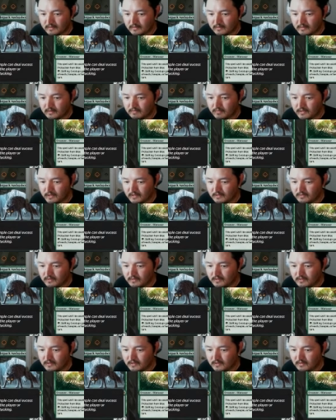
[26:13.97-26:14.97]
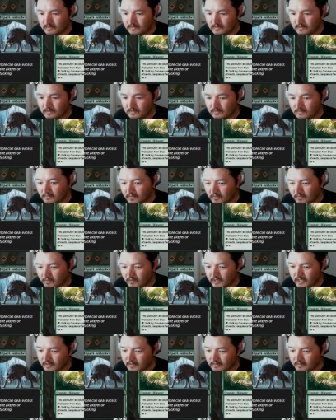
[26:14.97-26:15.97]
Let's see, +1, distribute 2 1/1
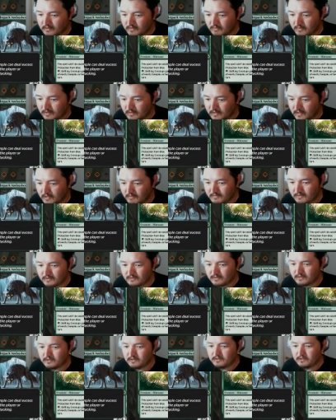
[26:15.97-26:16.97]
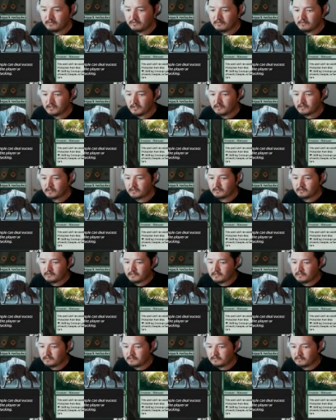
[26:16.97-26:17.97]
counters among up to 2 target
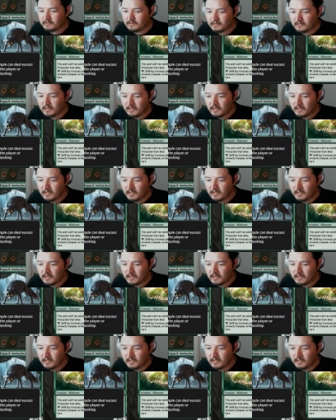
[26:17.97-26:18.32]
creatures.